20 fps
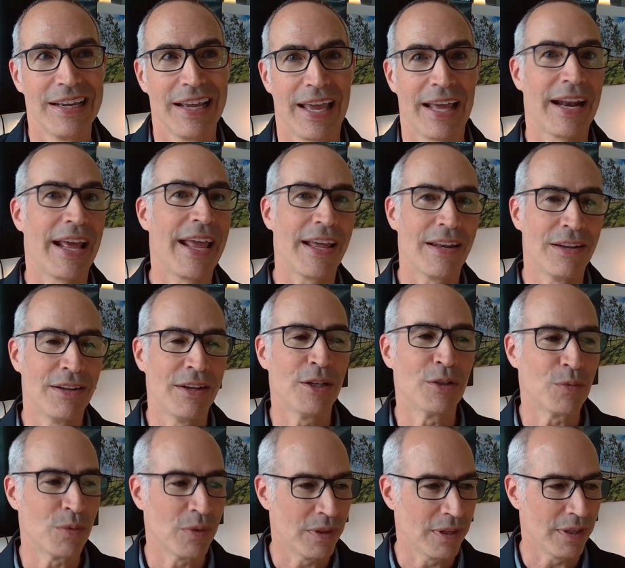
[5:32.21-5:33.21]
And I had
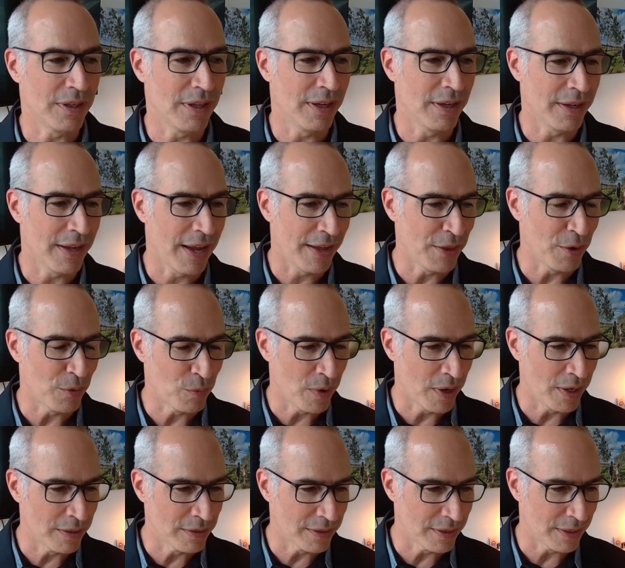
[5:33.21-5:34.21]
lunch with a guy that
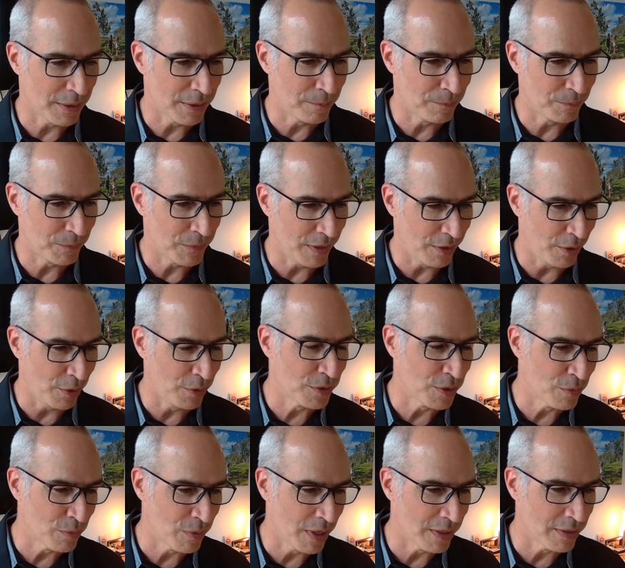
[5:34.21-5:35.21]
owns
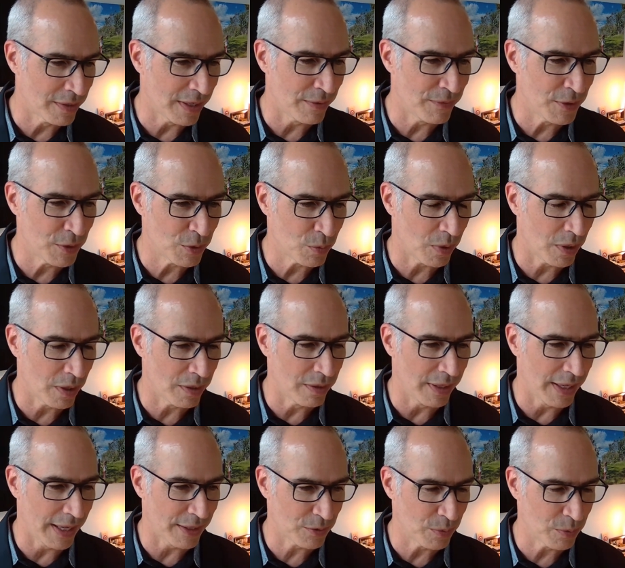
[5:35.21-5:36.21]
and runs AV Squad
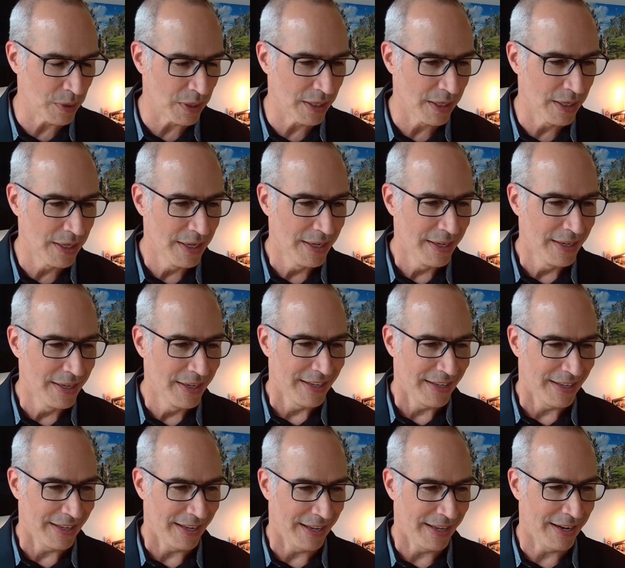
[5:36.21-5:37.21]
last week.
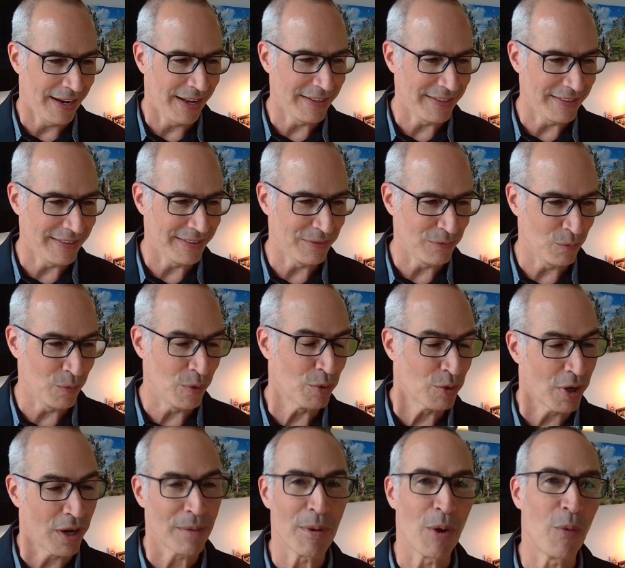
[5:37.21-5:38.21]
And we were
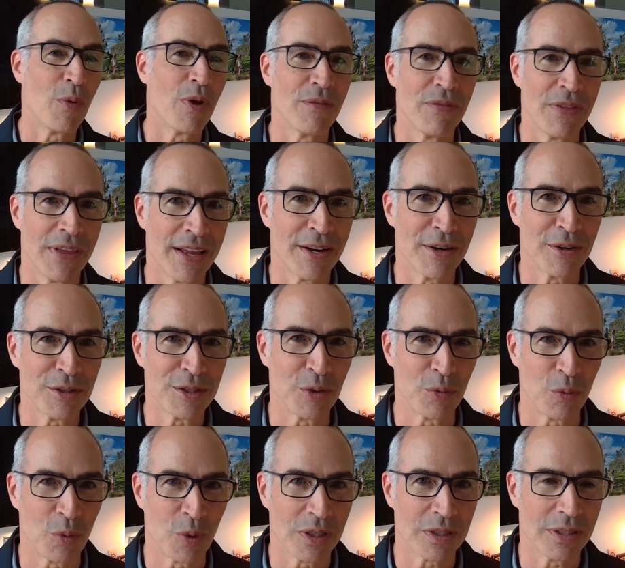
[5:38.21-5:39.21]
talking about one of the editors
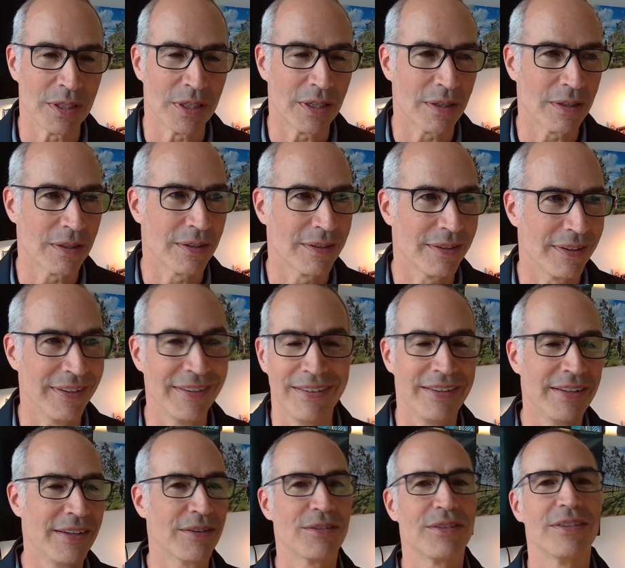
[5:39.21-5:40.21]
that works there.
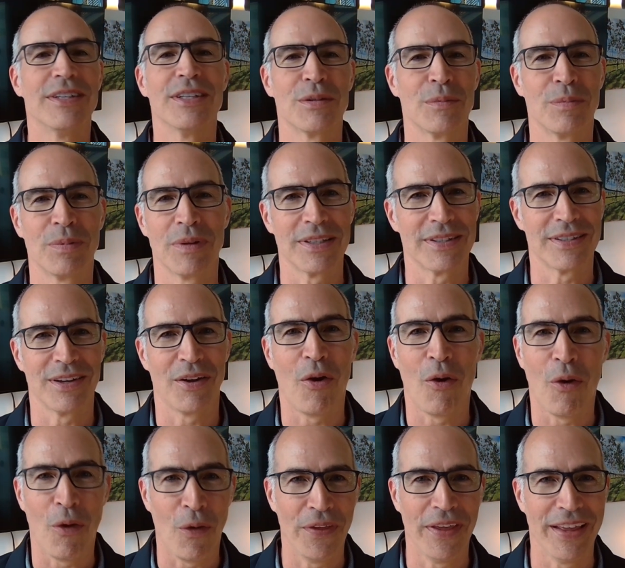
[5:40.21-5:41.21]
And this applies to
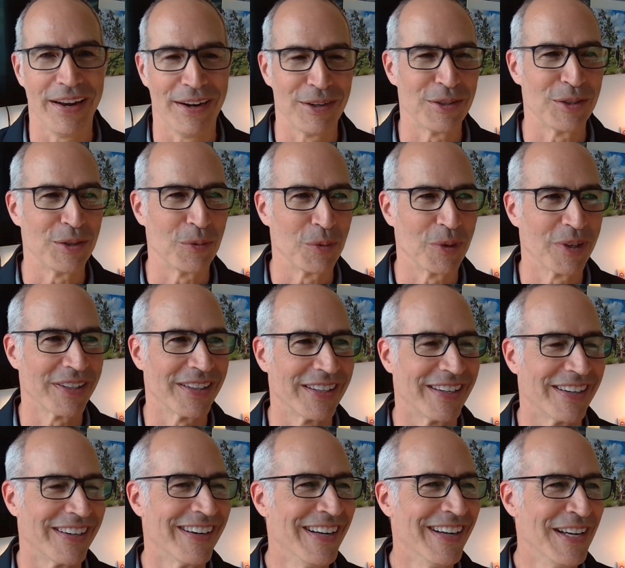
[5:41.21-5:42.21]
all the editors that work there.